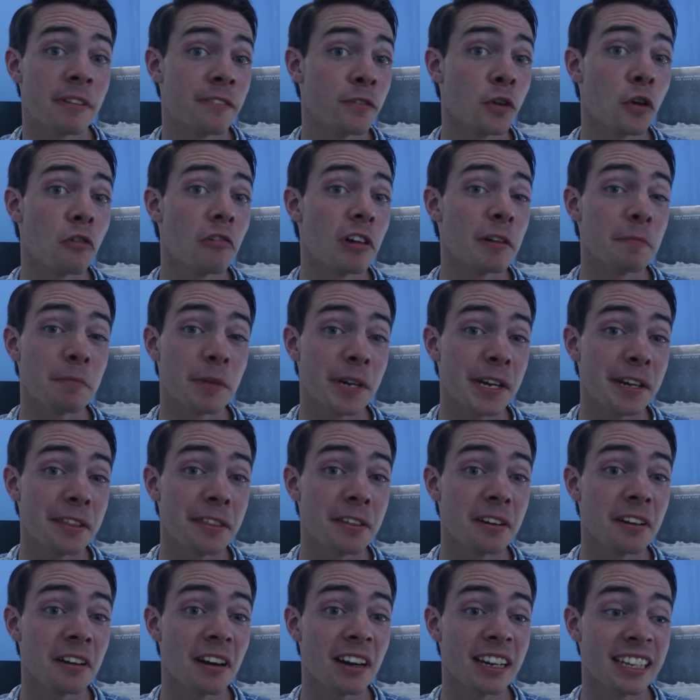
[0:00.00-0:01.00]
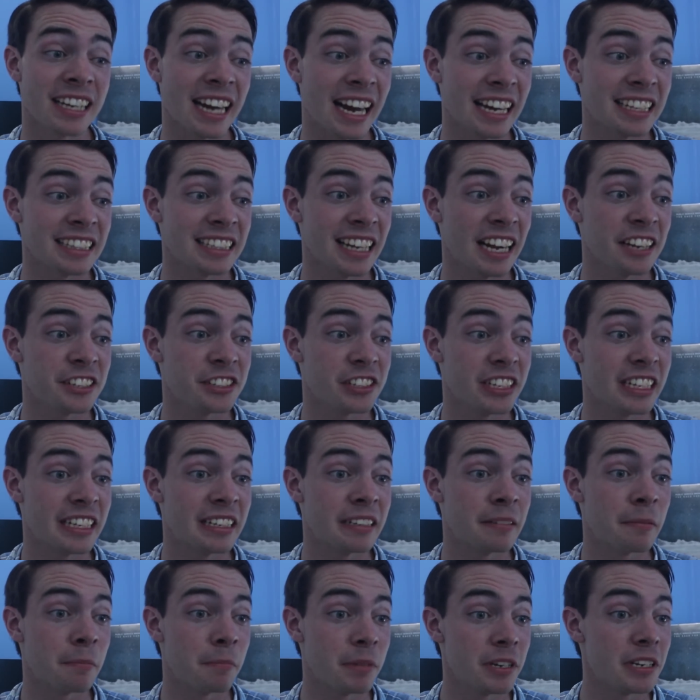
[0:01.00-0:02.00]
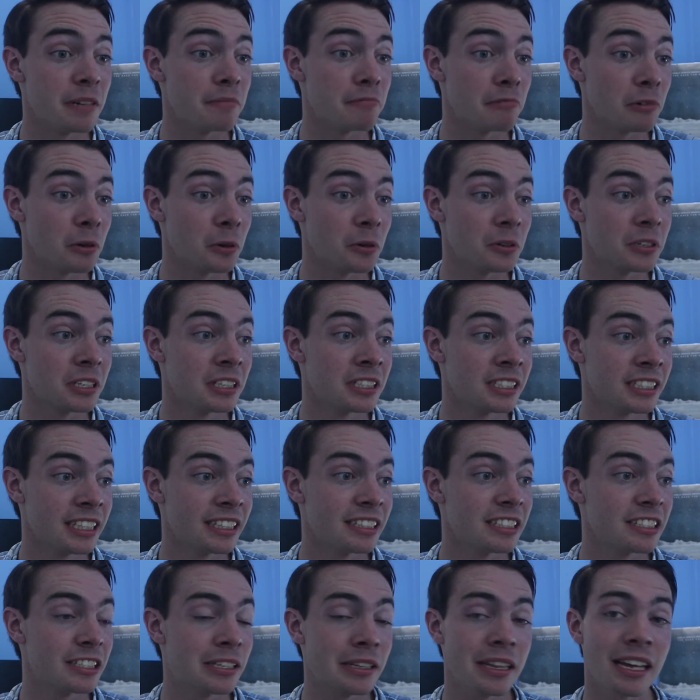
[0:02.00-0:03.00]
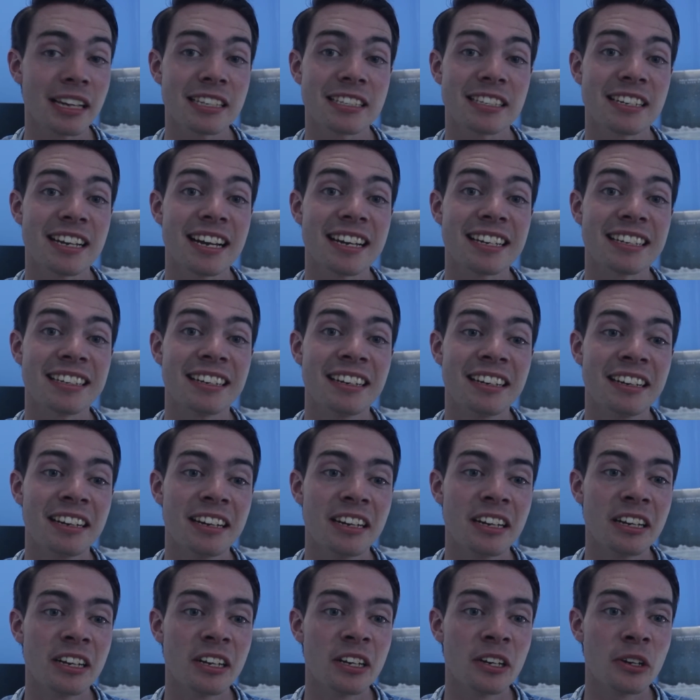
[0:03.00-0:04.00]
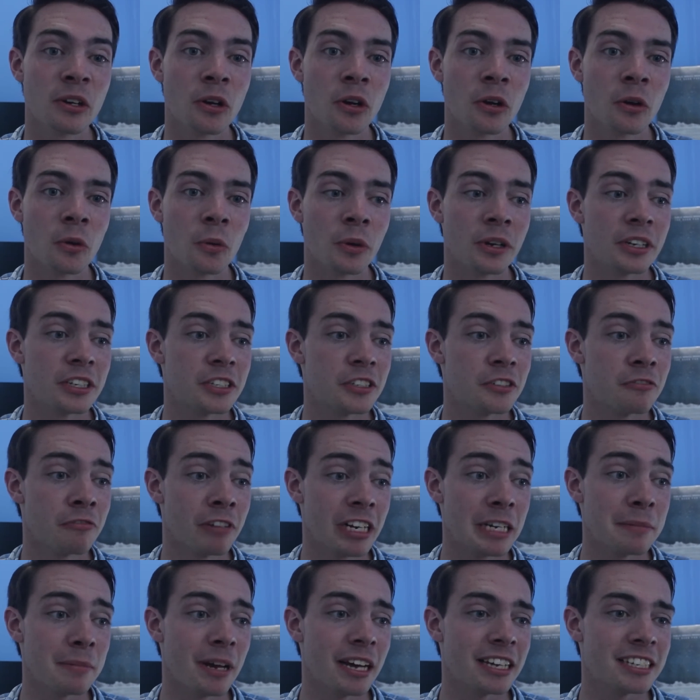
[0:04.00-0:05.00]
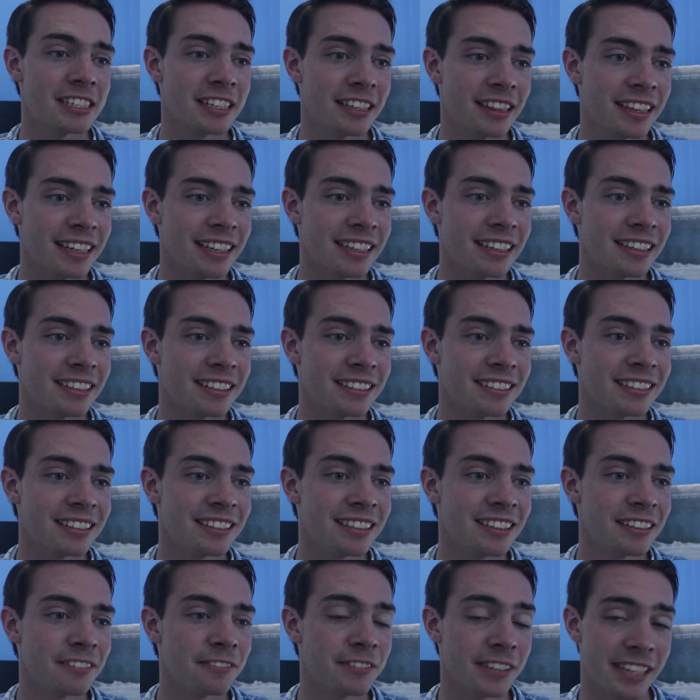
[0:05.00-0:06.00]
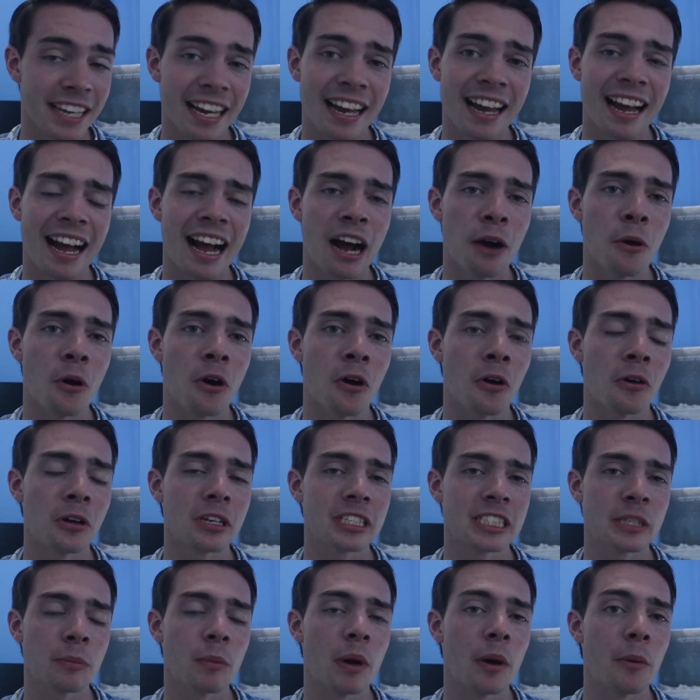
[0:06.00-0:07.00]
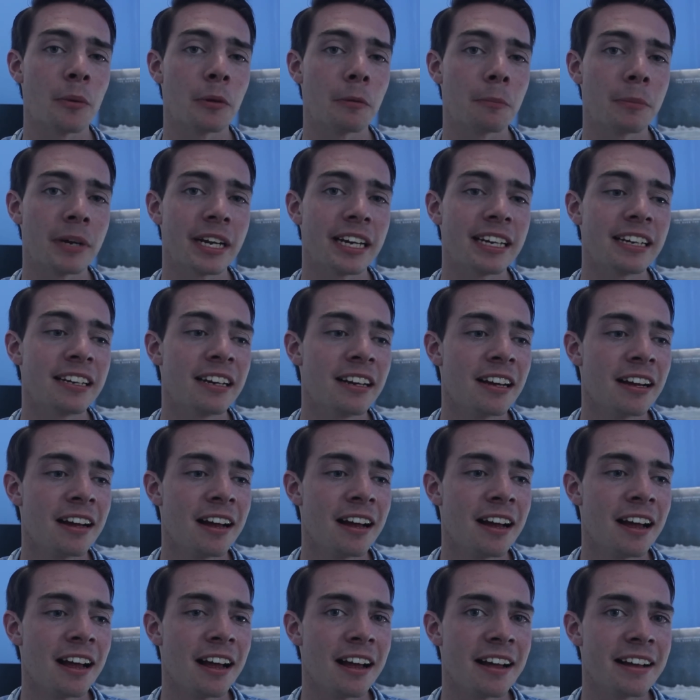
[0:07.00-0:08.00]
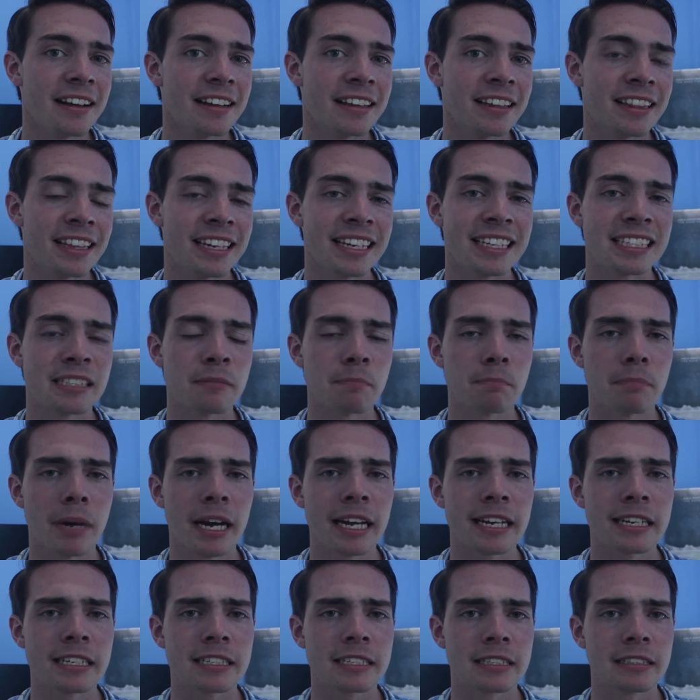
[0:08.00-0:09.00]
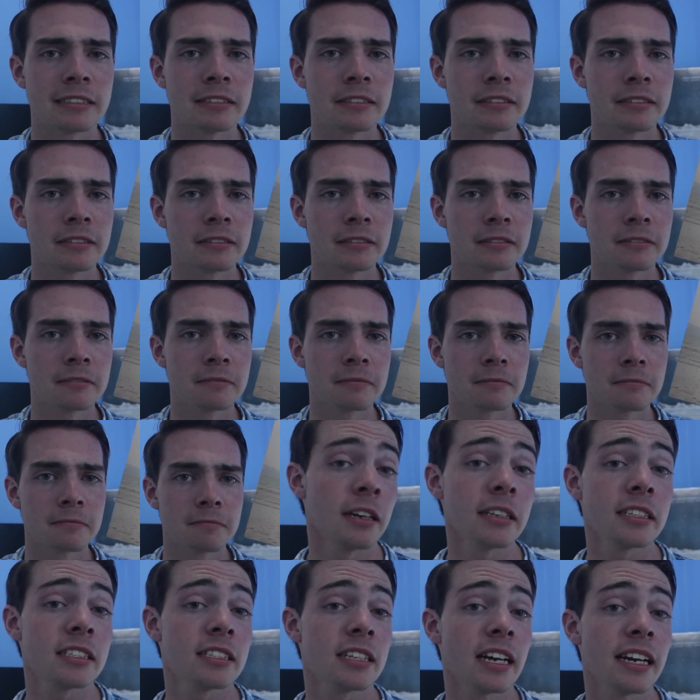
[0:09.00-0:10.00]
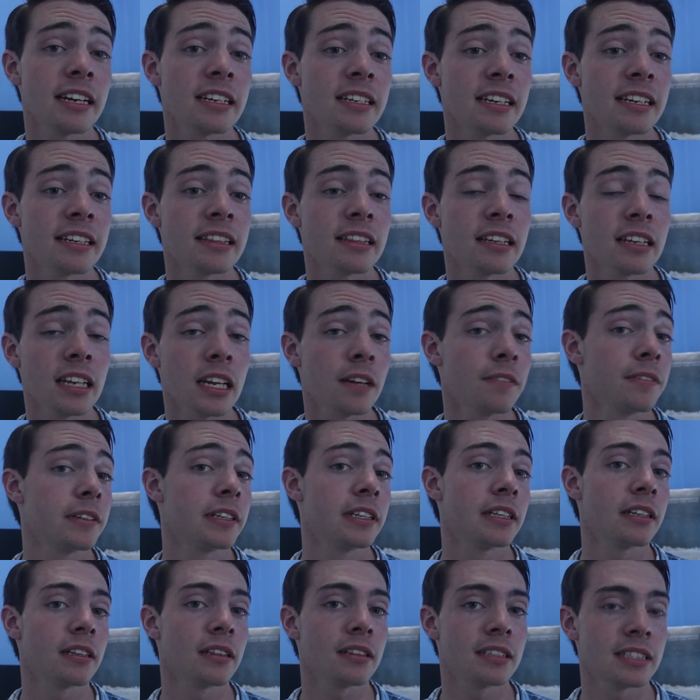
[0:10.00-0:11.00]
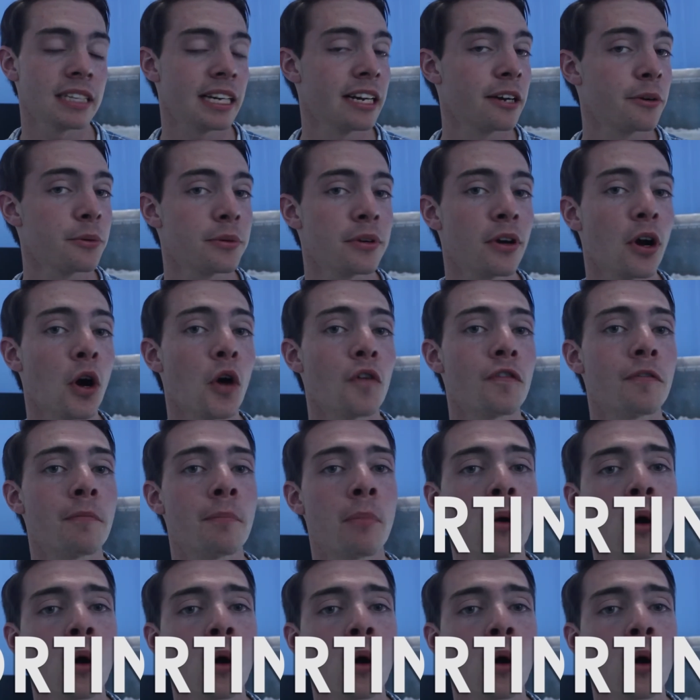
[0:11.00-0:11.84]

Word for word: Before Ibiza, I hadn't actually been abroad since two thousand eight, which really makes you think and forget how hot somewhere will be that isn't Paddington. I stayed in the lovely little town of